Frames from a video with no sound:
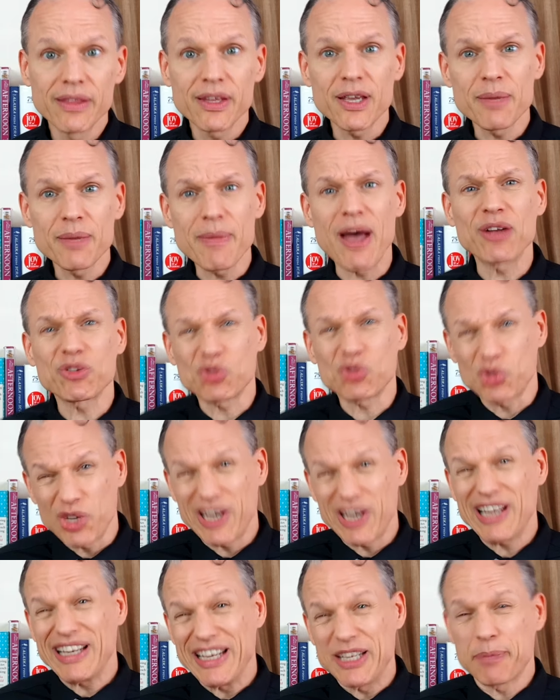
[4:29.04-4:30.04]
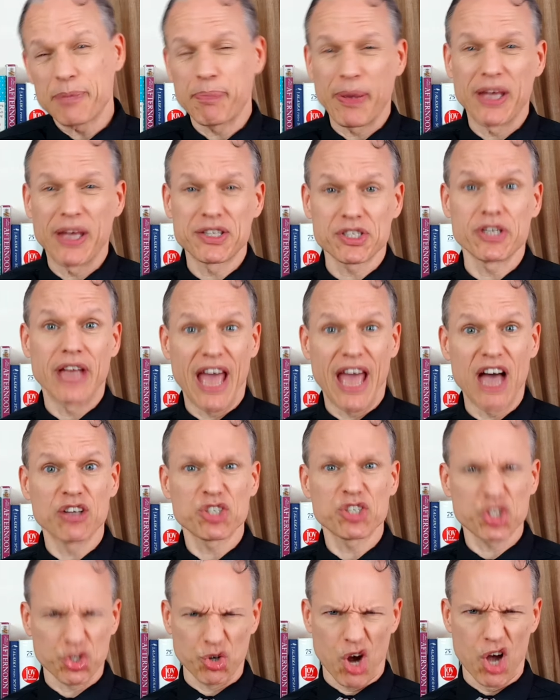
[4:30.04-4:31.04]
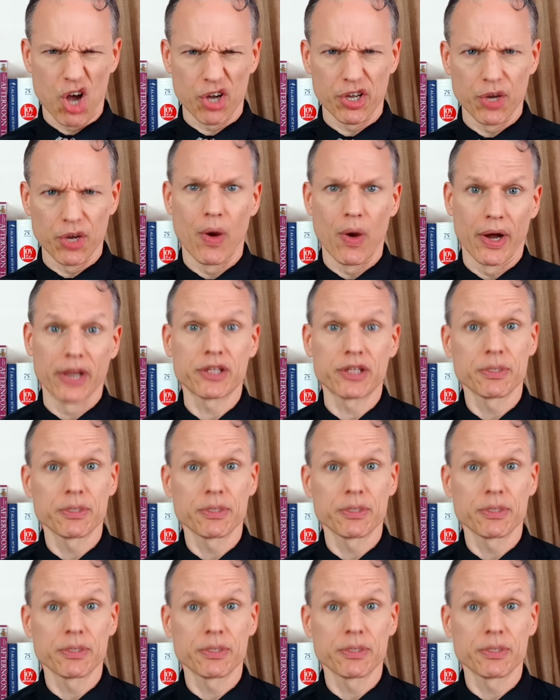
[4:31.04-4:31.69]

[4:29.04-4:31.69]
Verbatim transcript: the amount really depends on how strong you want it to